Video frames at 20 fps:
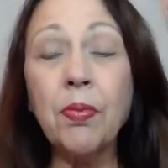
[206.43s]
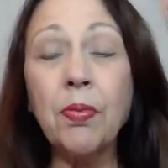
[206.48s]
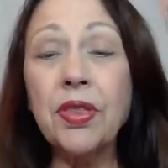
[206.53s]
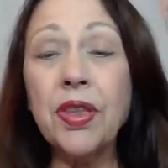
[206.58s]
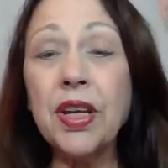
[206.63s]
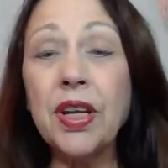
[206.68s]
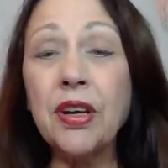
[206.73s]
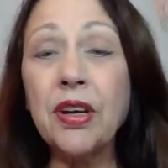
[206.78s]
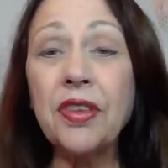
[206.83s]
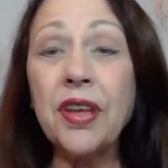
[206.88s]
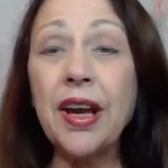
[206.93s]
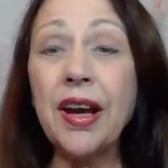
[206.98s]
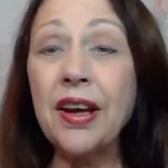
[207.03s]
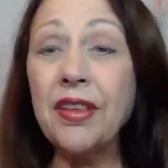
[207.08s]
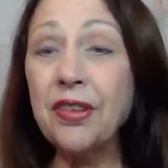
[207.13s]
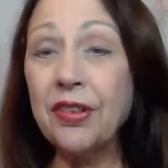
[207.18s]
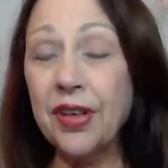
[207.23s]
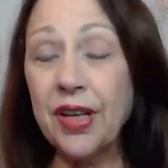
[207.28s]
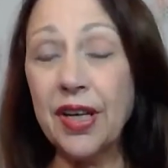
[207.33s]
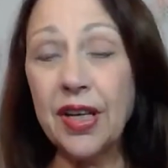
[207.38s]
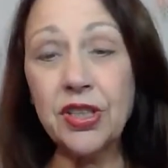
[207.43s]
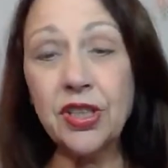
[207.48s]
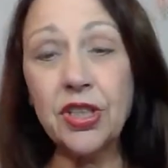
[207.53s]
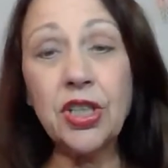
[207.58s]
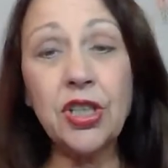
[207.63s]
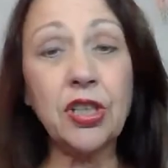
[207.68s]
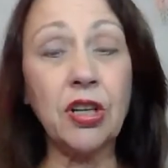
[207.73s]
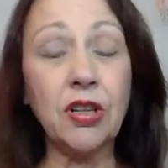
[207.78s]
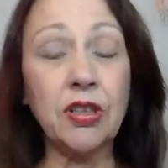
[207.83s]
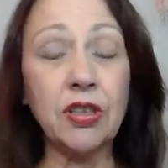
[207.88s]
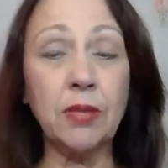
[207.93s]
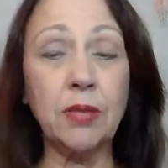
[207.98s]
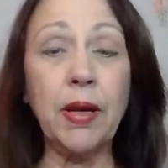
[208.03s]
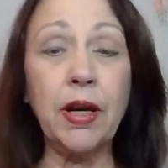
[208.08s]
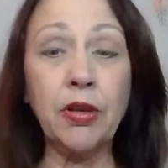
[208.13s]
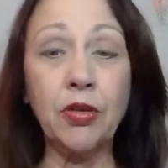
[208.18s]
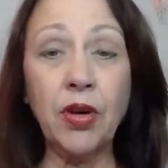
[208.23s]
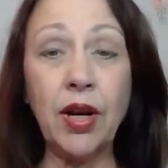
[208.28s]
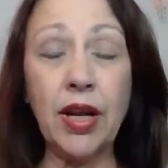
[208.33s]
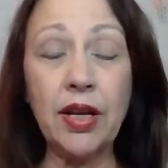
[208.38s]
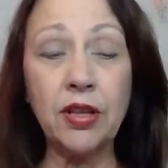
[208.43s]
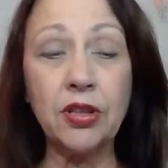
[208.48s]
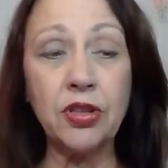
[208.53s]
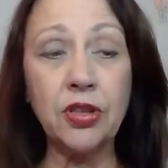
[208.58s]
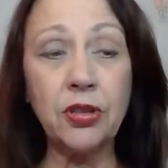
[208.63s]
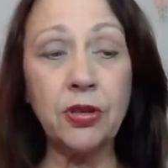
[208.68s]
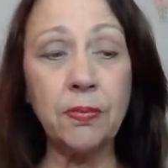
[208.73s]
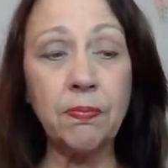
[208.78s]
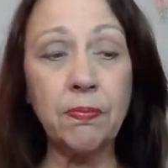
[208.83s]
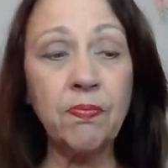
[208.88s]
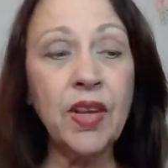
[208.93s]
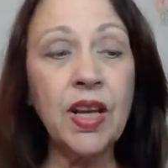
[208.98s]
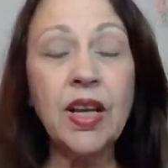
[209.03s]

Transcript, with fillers: But then on the other hand, she talks about gratitude.